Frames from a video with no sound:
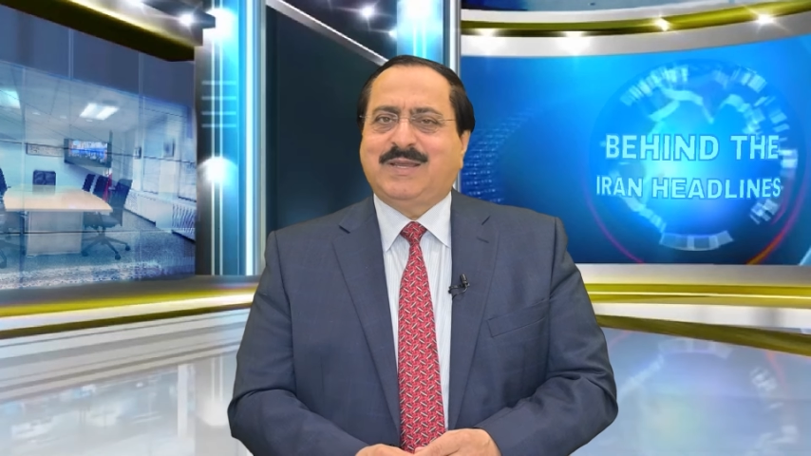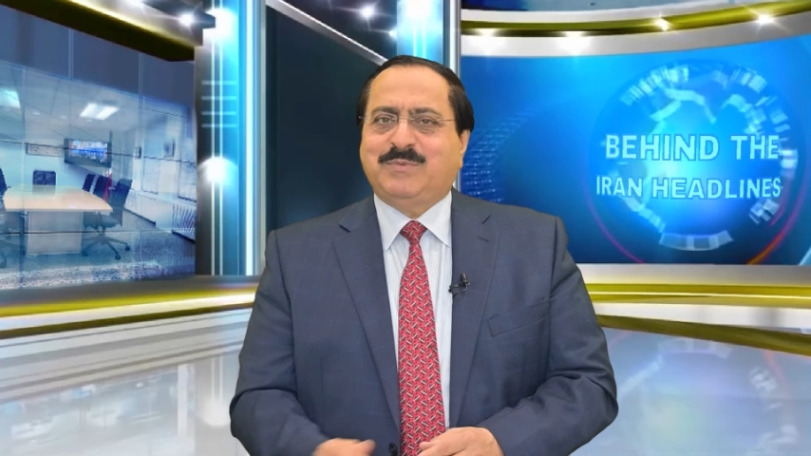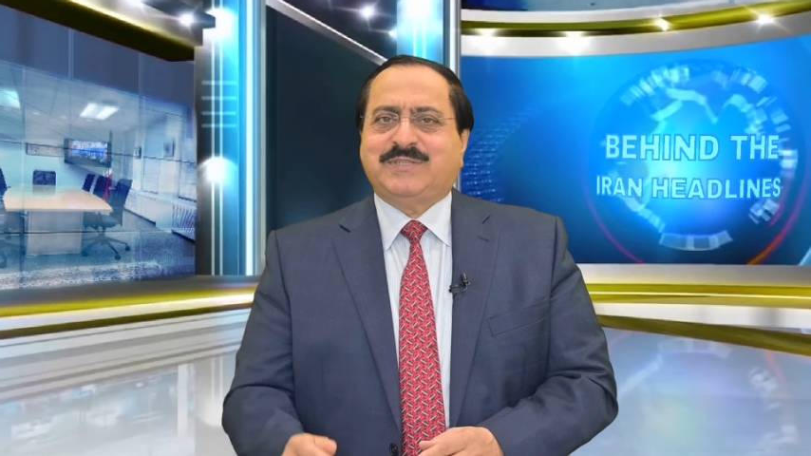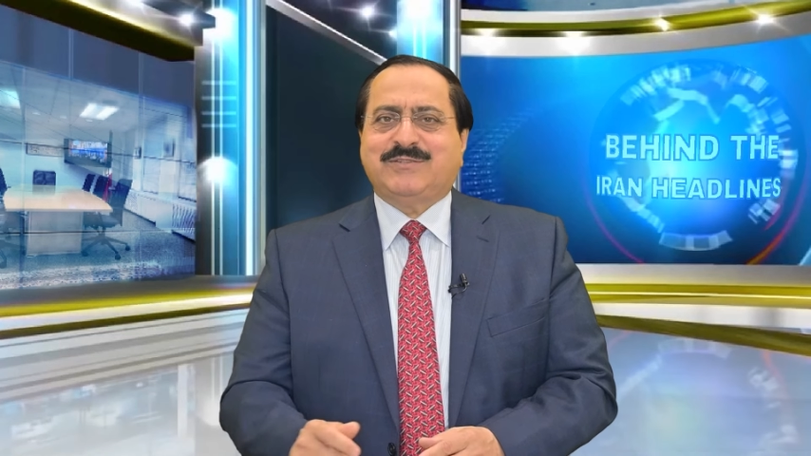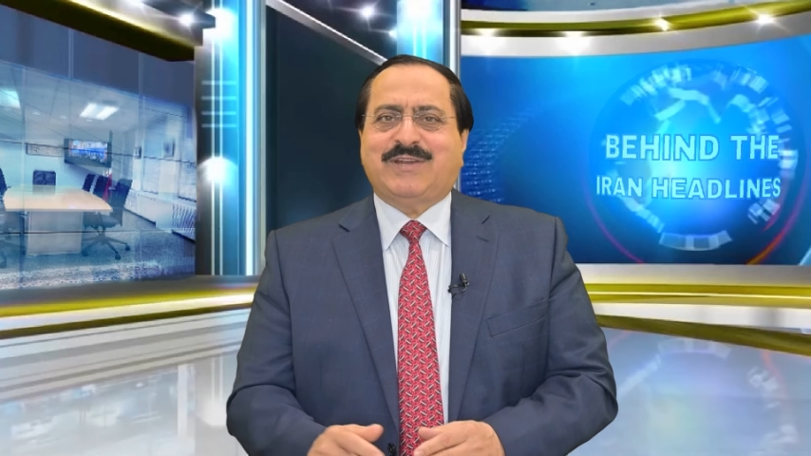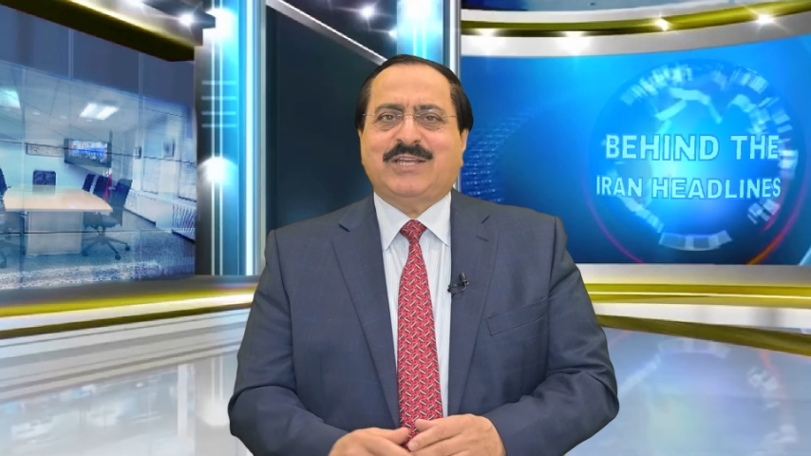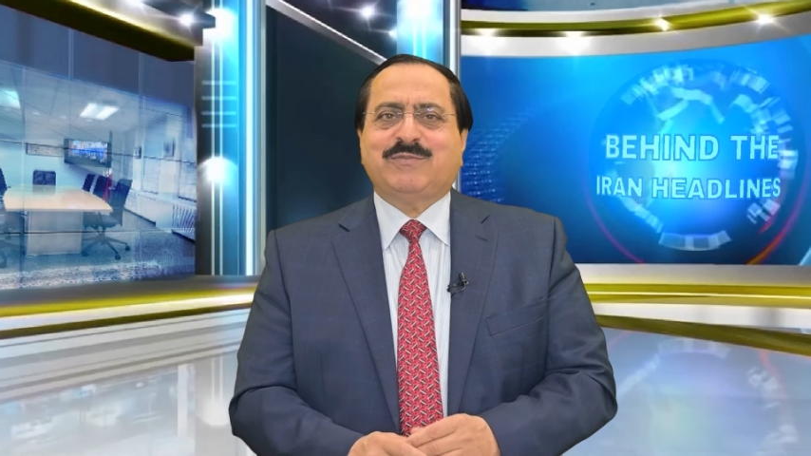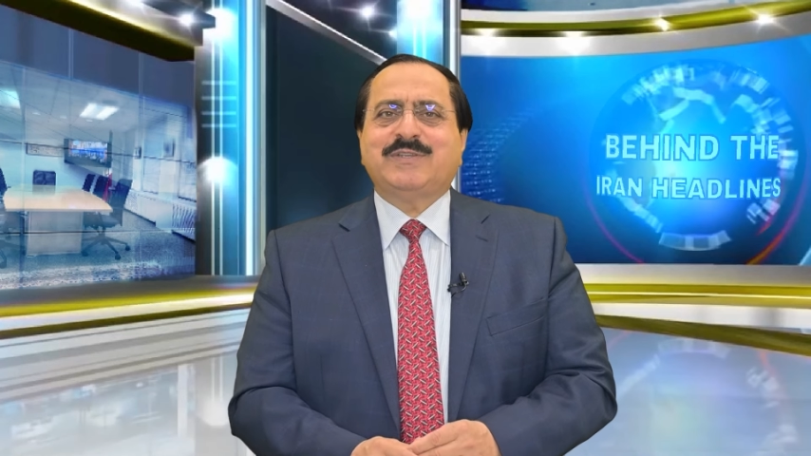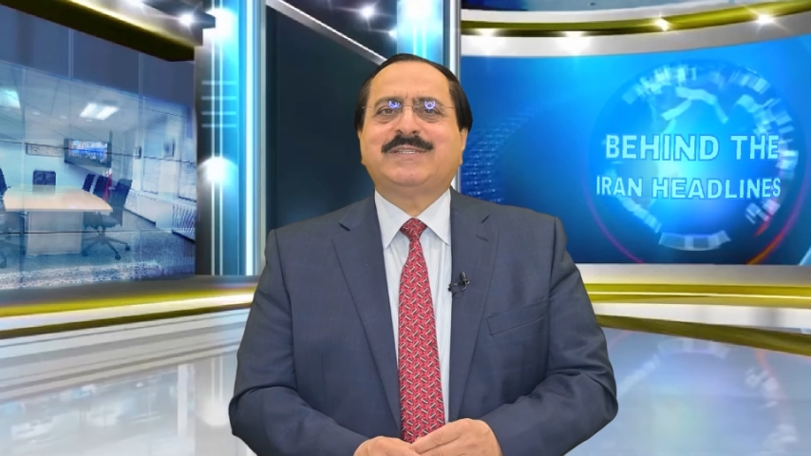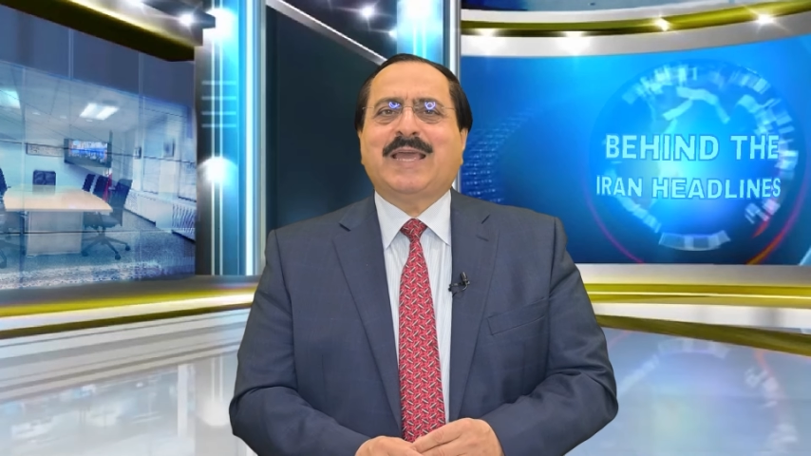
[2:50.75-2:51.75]
Mrs.
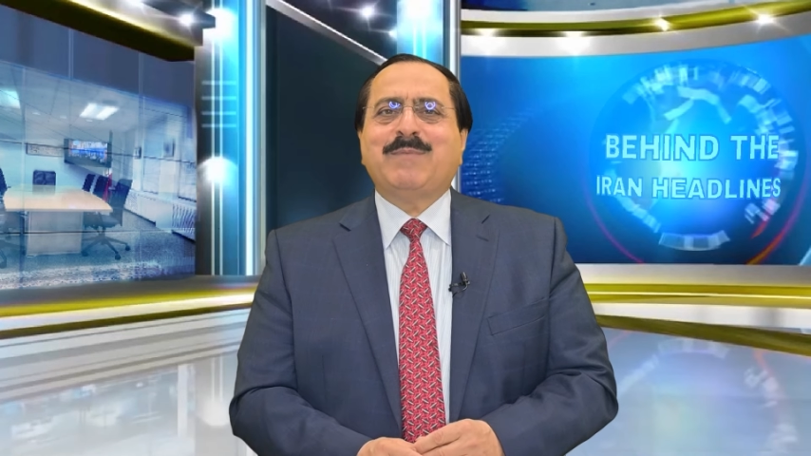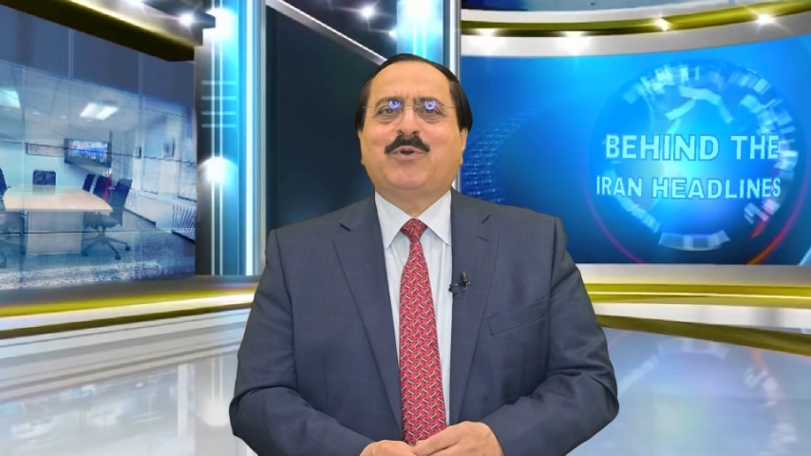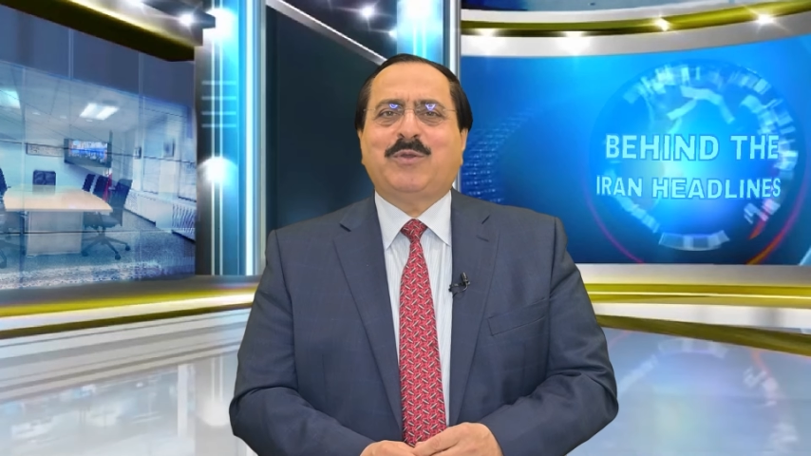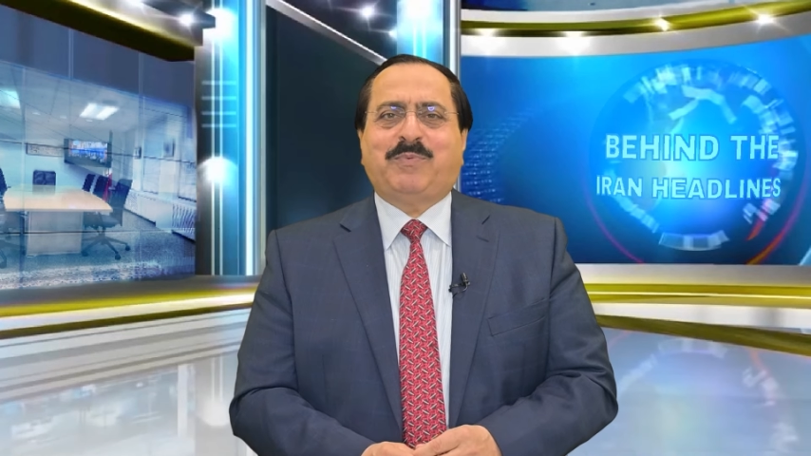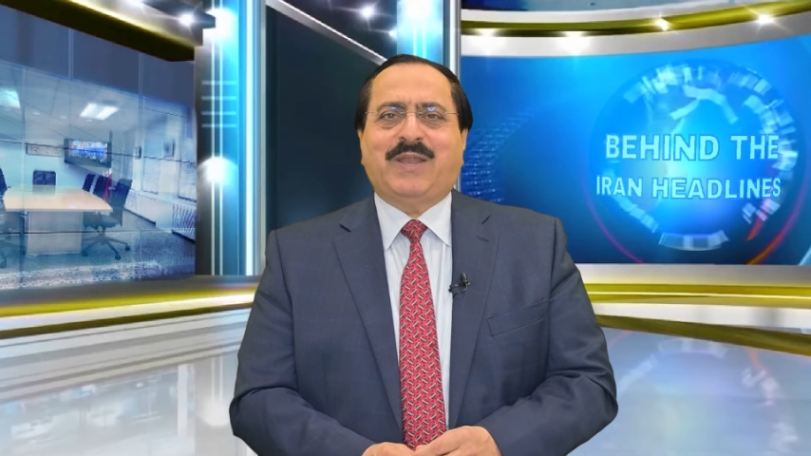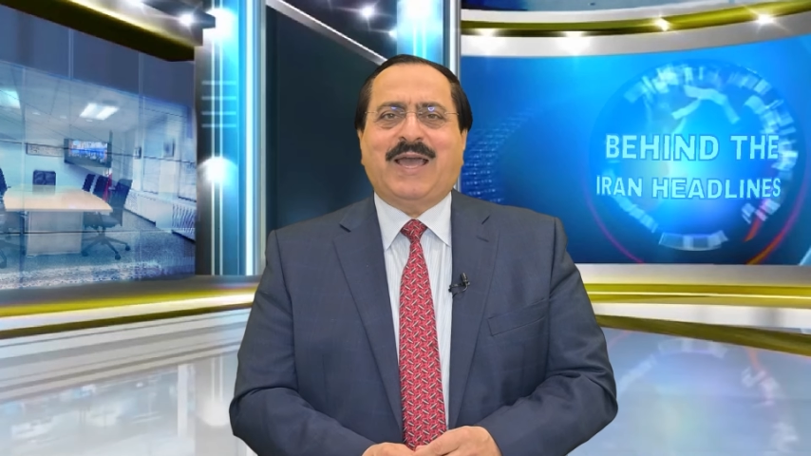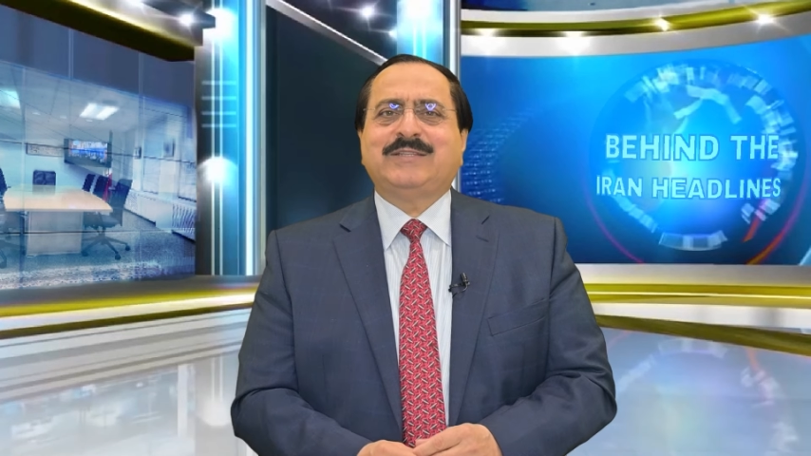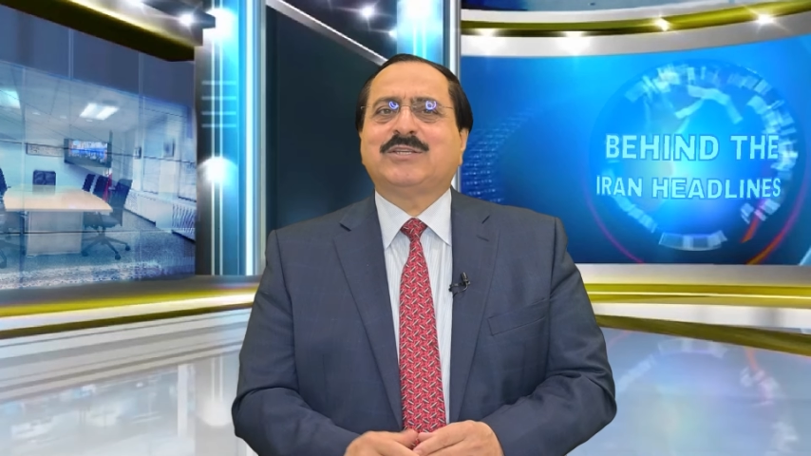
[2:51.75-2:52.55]
Rajavi's 10-point plan,